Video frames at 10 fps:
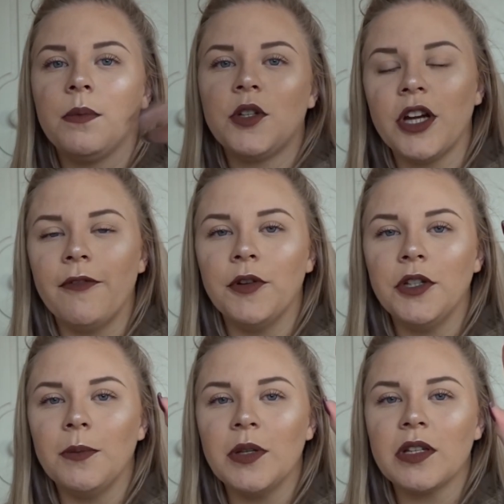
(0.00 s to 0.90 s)
shove
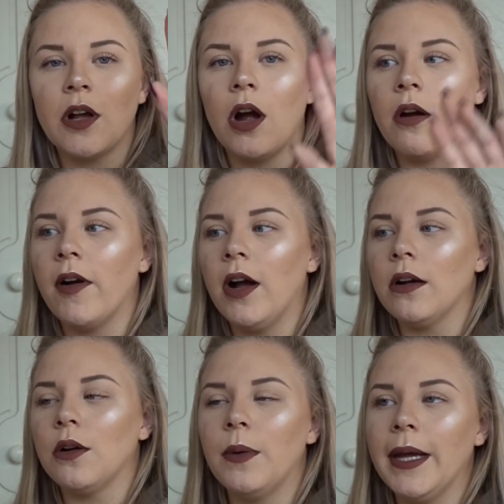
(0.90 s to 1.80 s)
on your
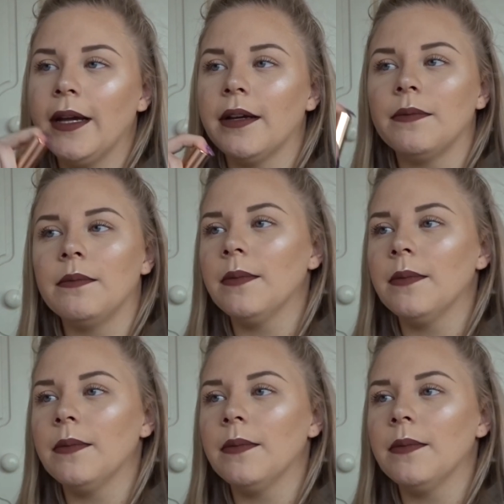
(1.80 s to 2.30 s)
mascara, quick,